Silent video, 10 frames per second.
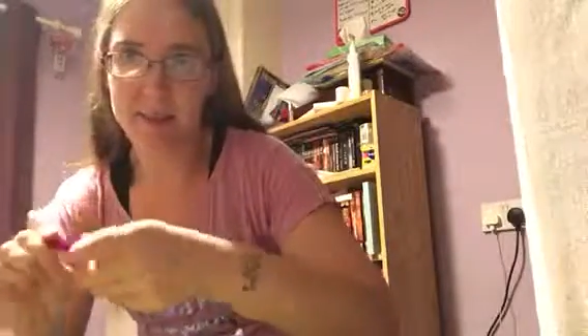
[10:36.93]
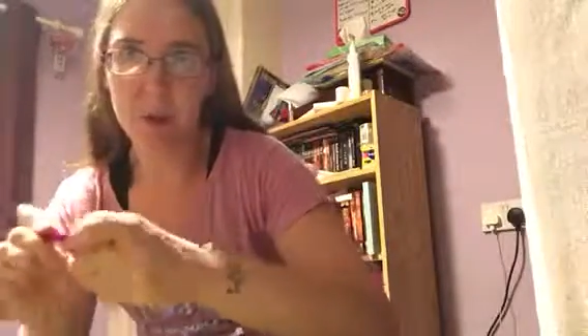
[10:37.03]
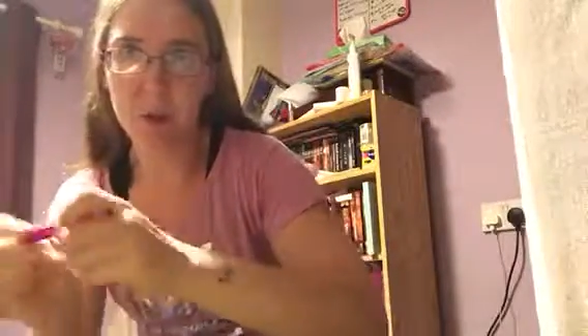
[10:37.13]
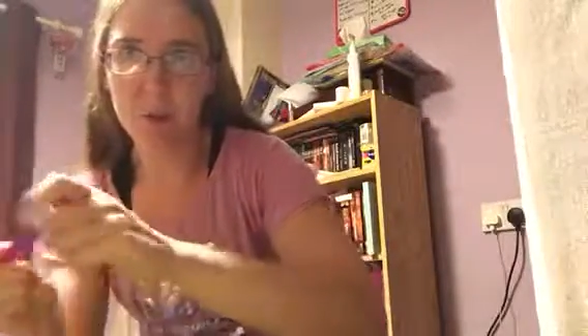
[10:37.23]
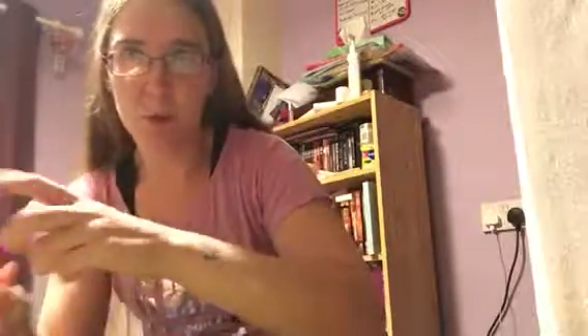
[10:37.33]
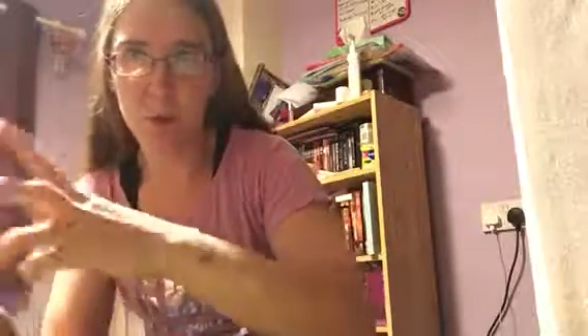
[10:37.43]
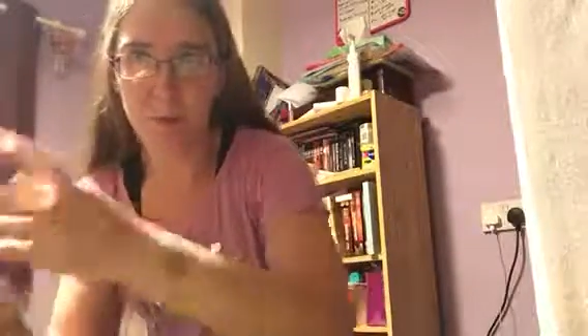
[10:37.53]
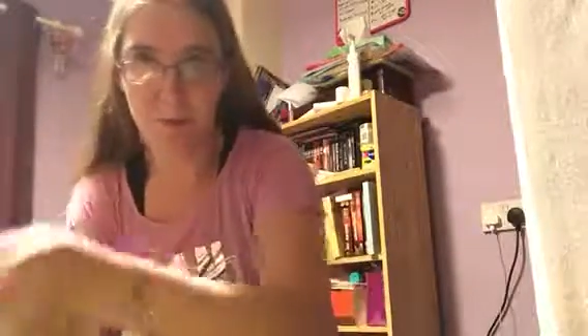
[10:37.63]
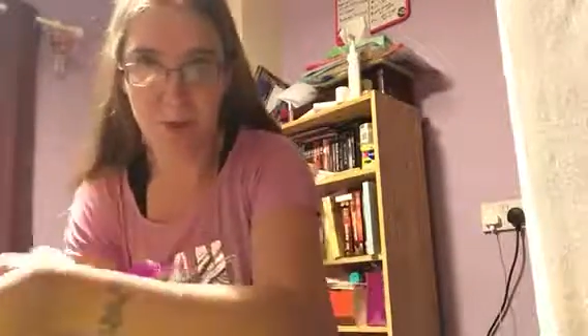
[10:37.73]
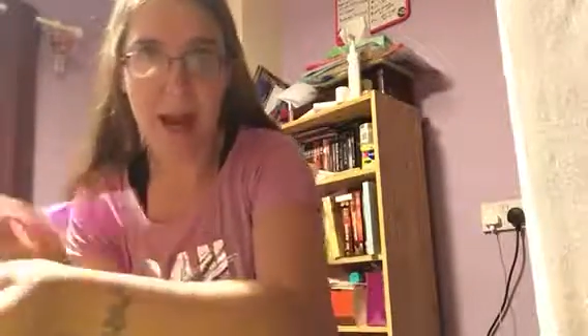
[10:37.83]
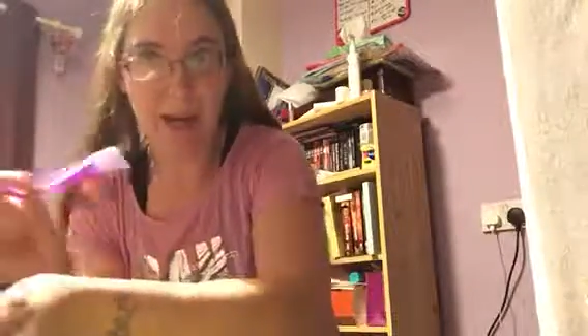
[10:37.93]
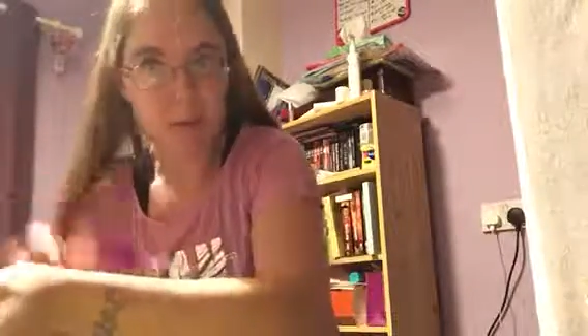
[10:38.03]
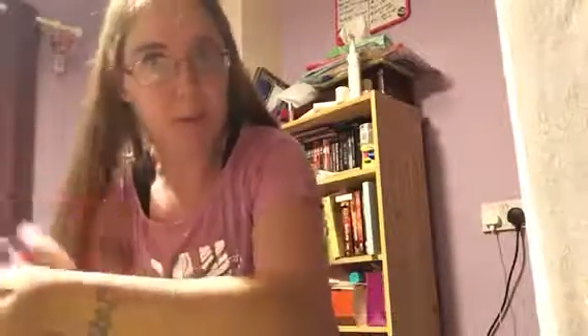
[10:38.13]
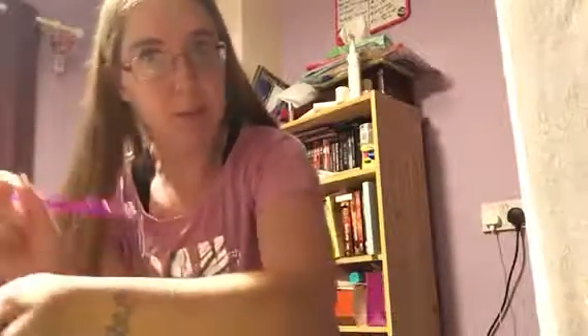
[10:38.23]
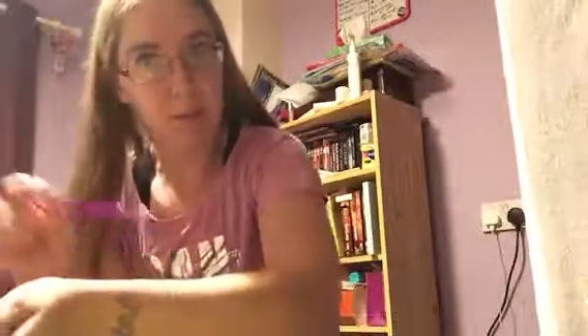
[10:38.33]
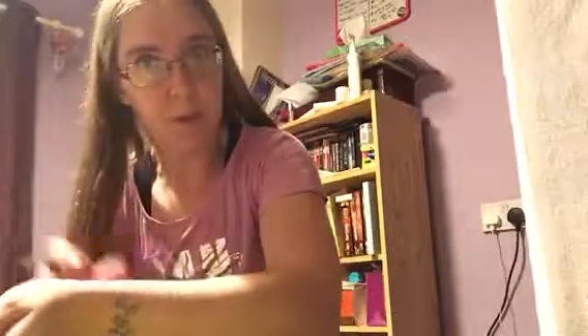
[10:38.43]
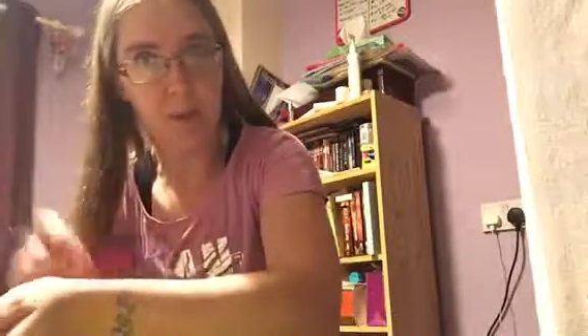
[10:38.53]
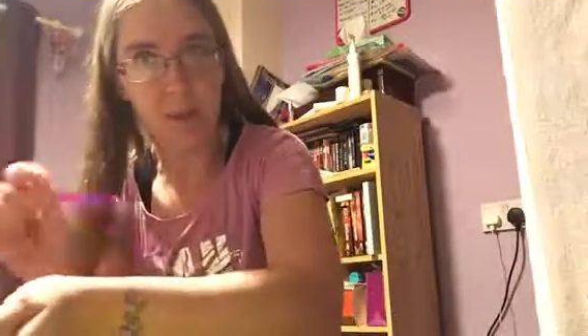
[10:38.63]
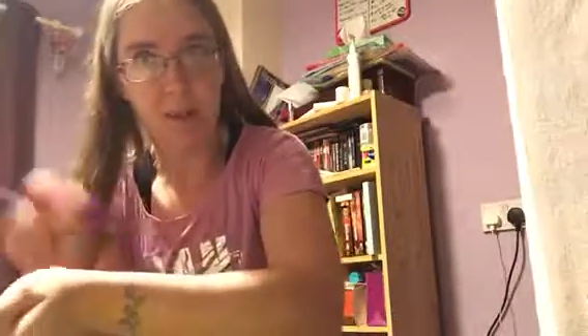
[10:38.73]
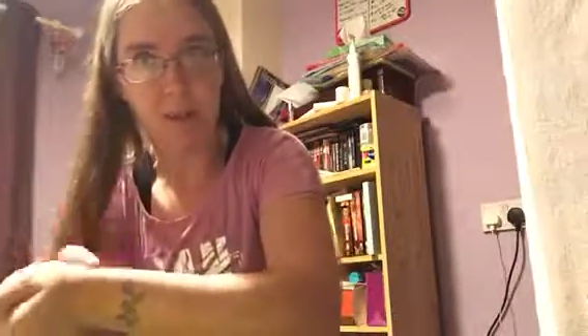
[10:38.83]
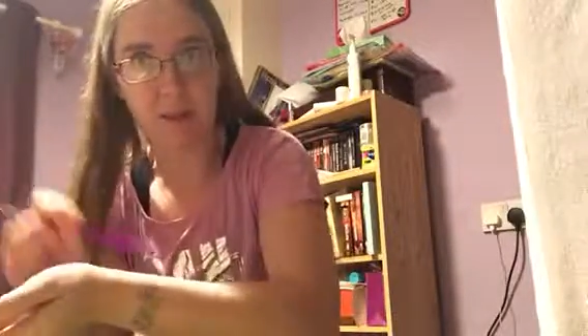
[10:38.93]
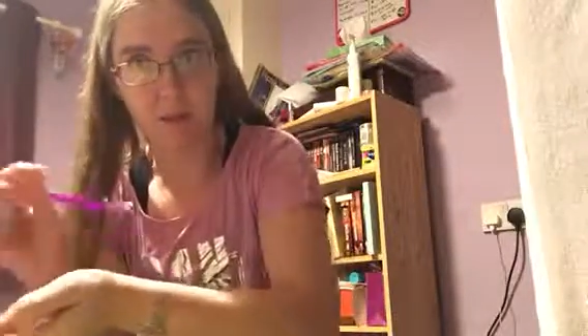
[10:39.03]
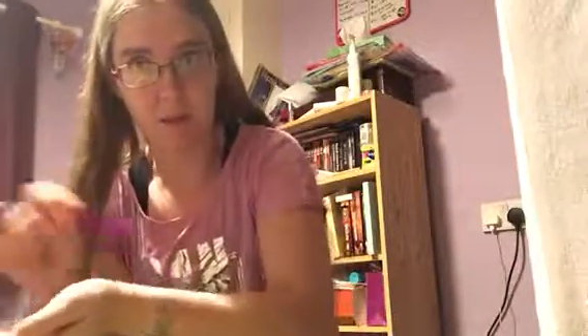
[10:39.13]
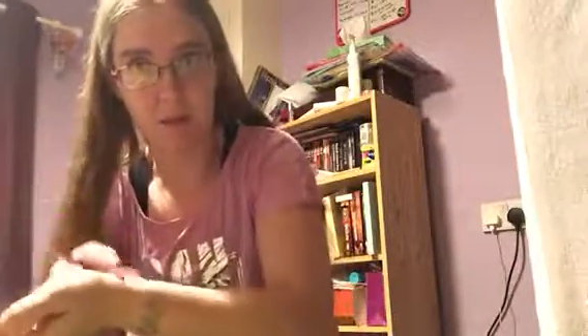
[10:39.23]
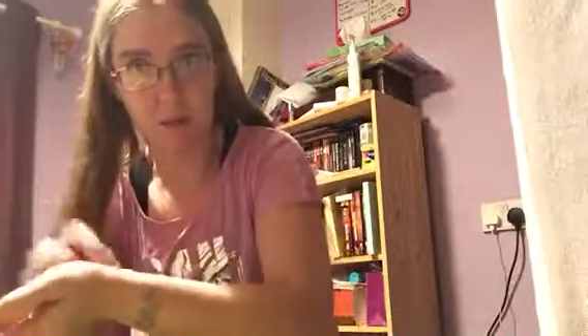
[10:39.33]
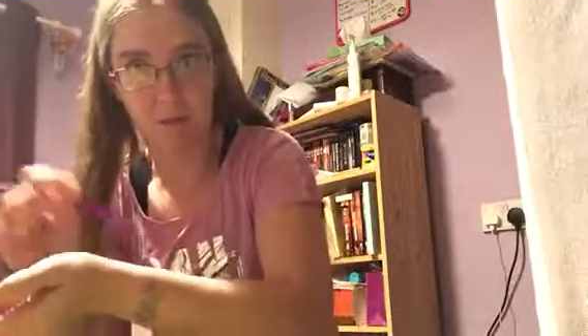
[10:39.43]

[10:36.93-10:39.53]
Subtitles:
the normal pain responses to